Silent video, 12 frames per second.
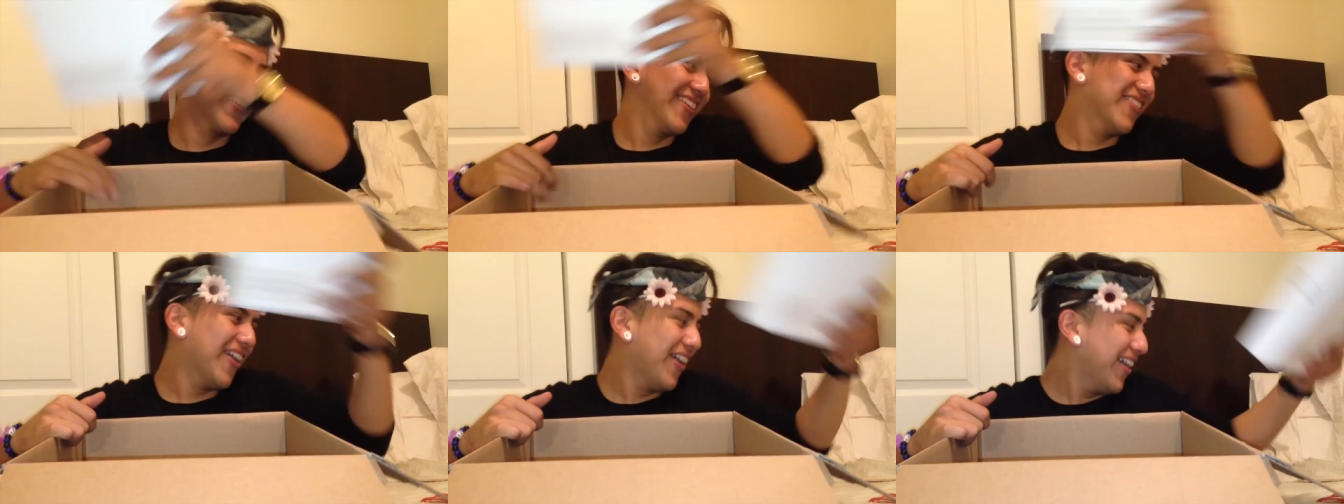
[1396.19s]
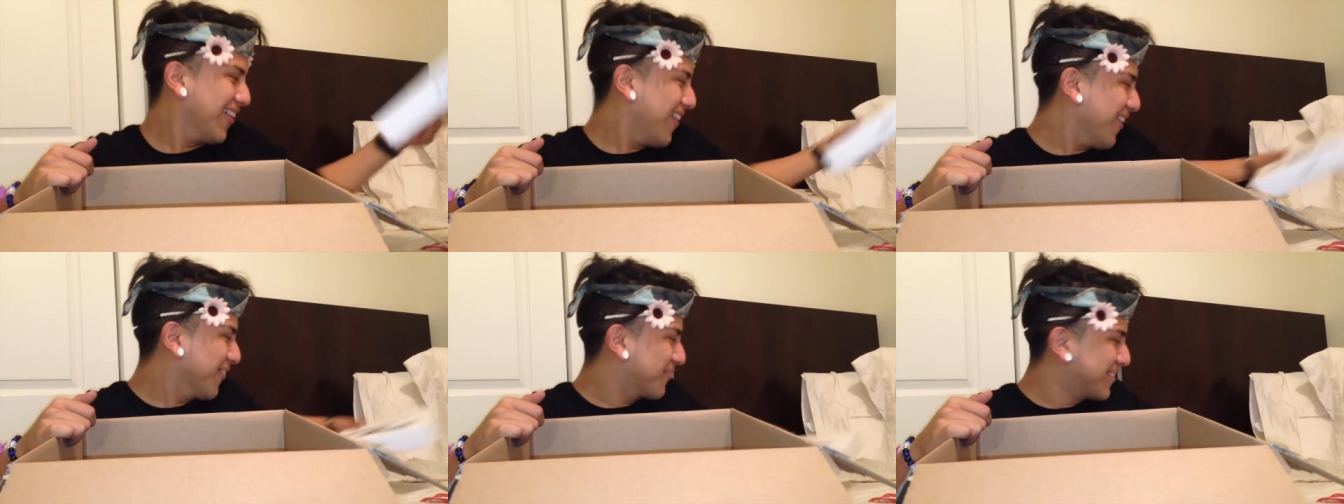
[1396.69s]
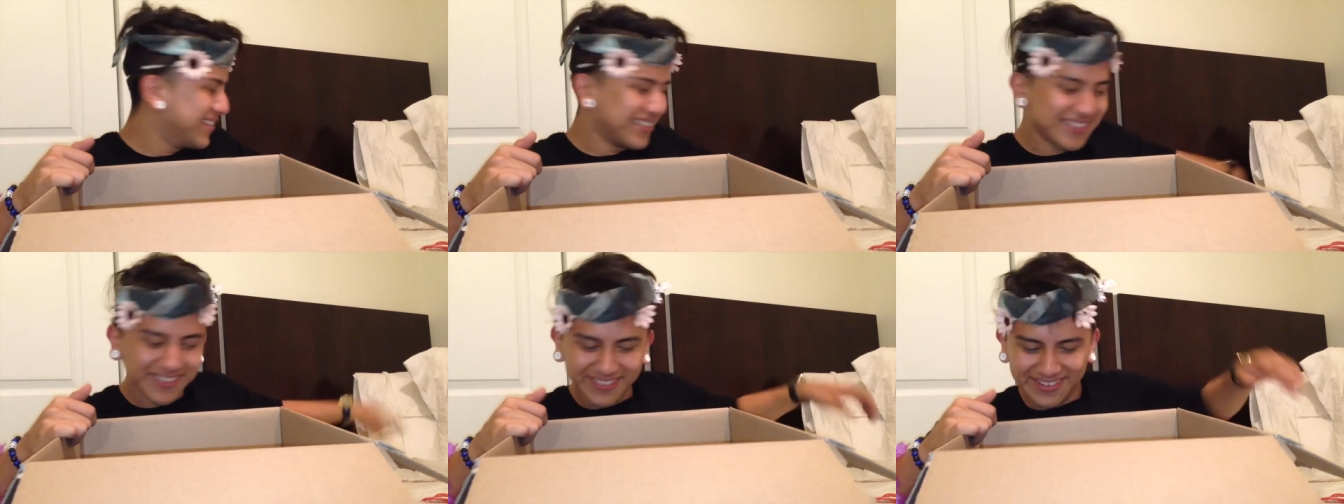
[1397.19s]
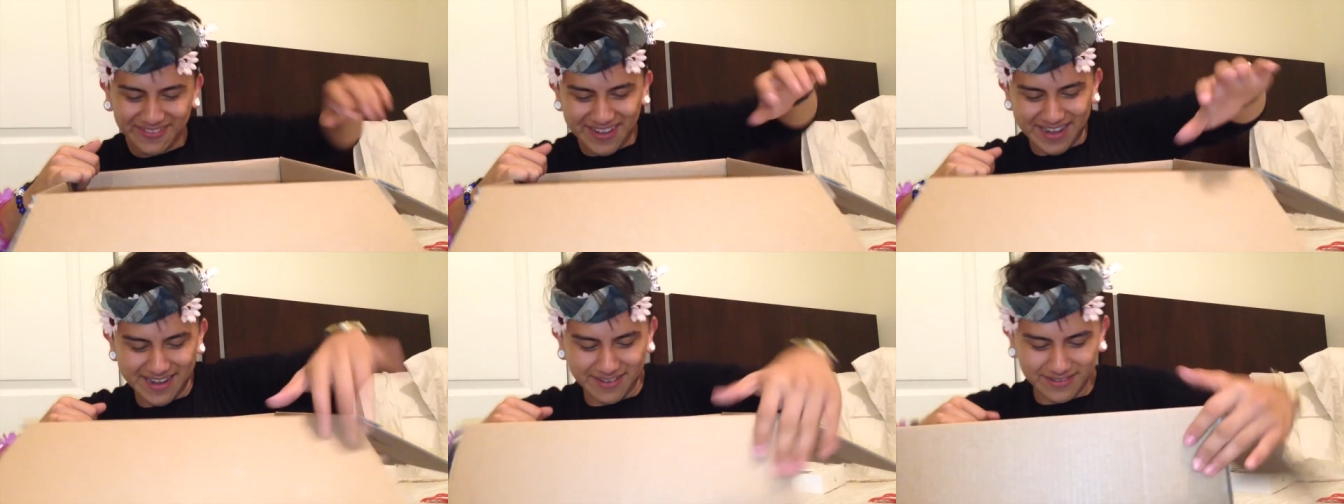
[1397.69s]
Hold up, I'll, I'll, open this photo
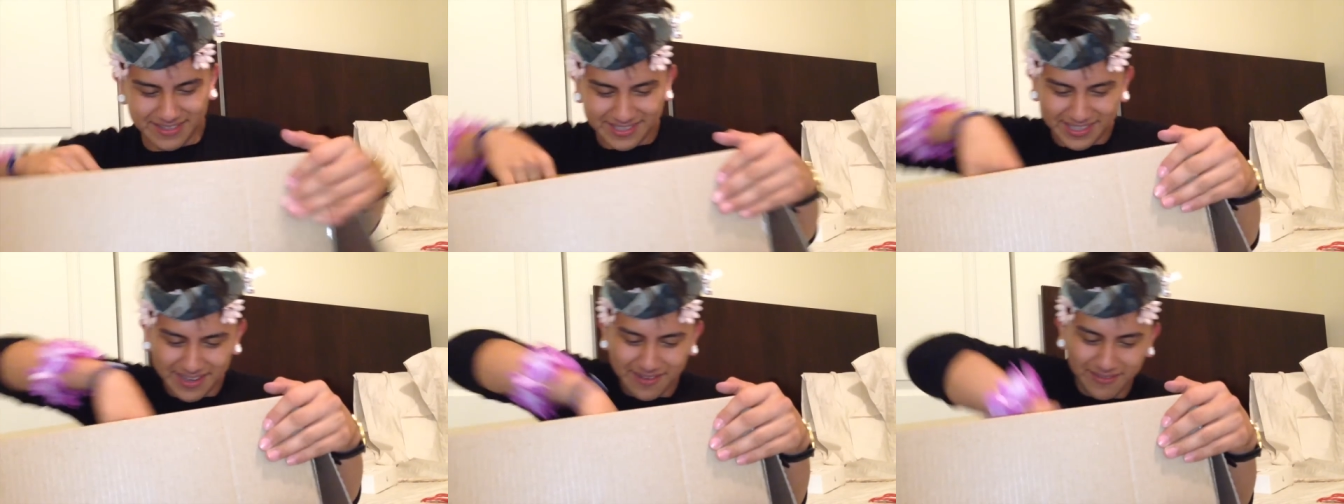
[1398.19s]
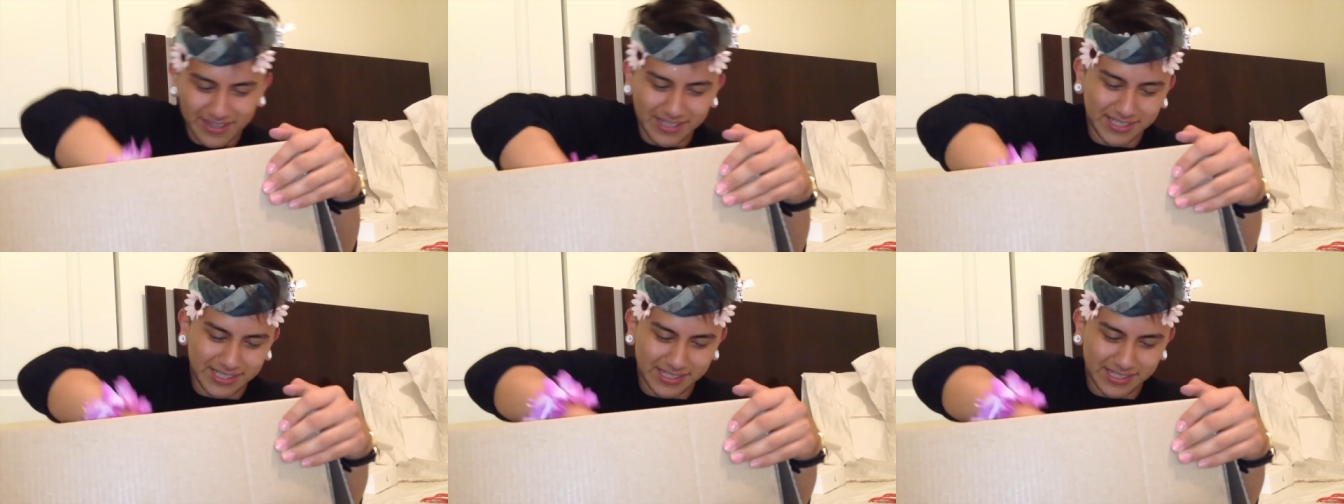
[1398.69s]
right now. Let's see. What else